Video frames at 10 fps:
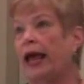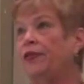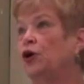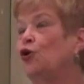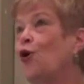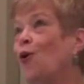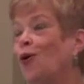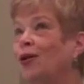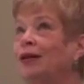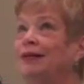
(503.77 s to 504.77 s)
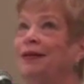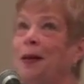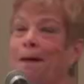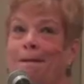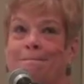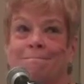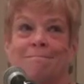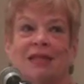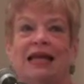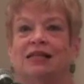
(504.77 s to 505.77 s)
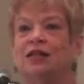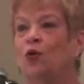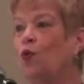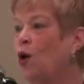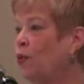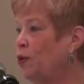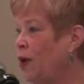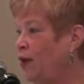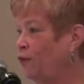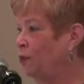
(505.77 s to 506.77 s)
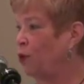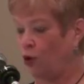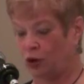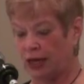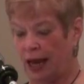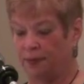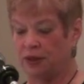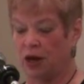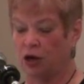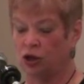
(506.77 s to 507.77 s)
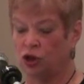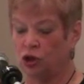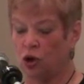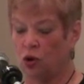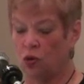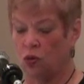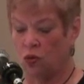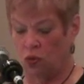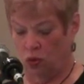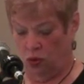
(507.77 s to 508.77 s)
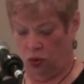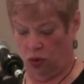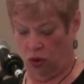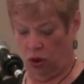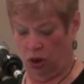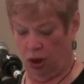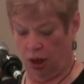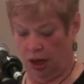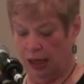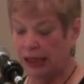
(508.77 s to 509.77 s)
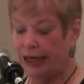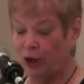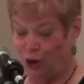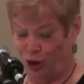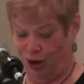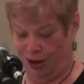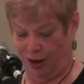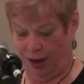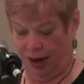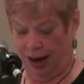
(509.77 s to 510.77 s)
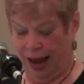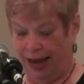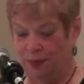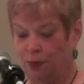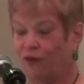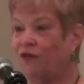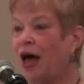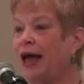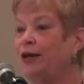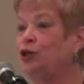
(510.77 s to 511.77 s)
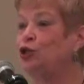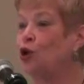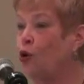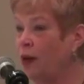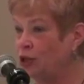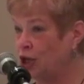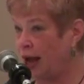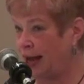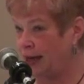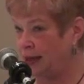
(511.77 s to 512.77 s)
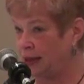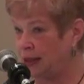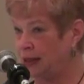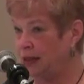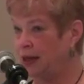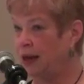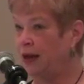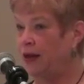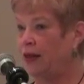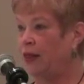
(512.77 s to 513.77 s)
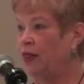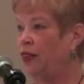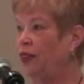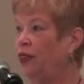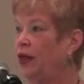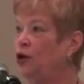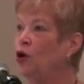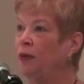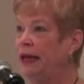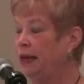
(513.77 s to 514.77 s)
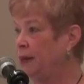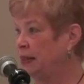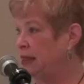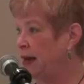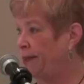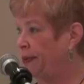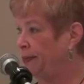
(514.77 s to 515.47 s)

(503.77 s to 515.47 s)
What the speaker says: And the goal is that what we write for prototypes are so clear and provide so much guidance that nobody can mess it up.